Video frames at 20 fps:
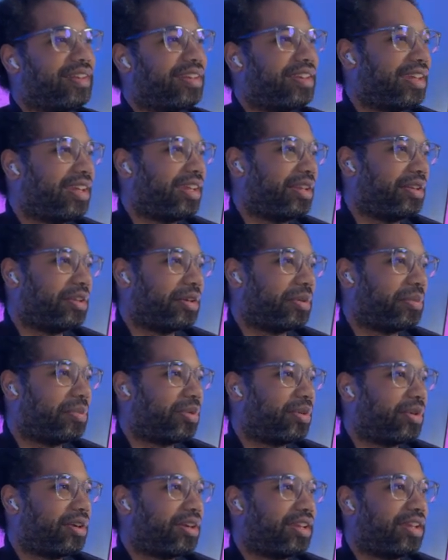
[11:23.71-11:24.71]
can look
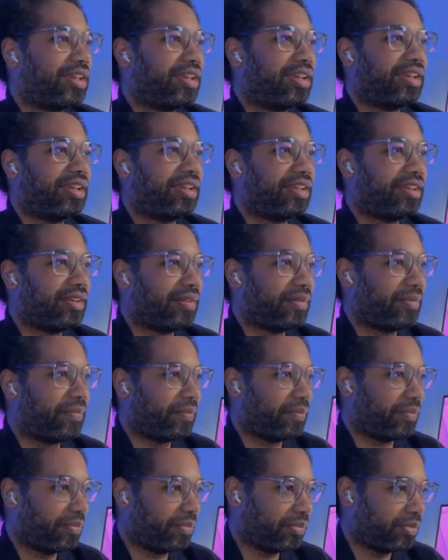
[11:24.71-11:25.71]
pretty
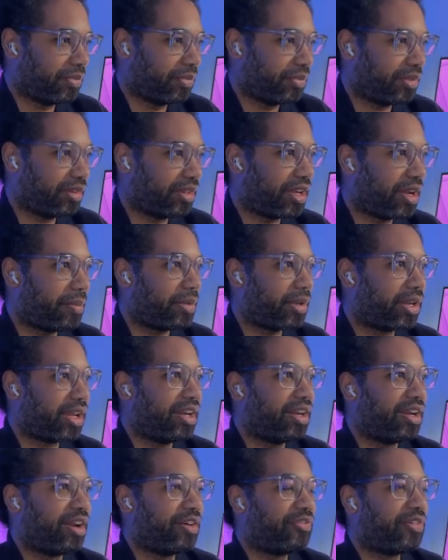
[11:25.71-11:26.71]

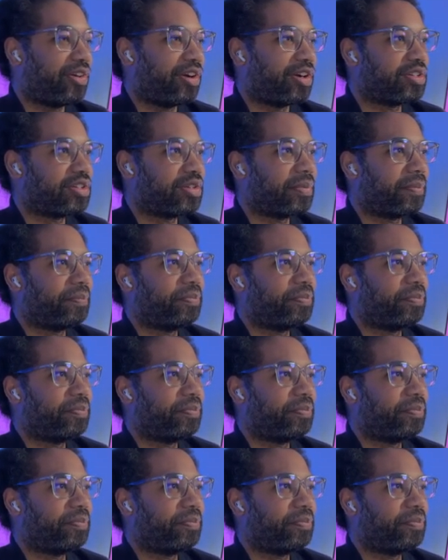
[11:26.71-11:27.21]
complicated at first.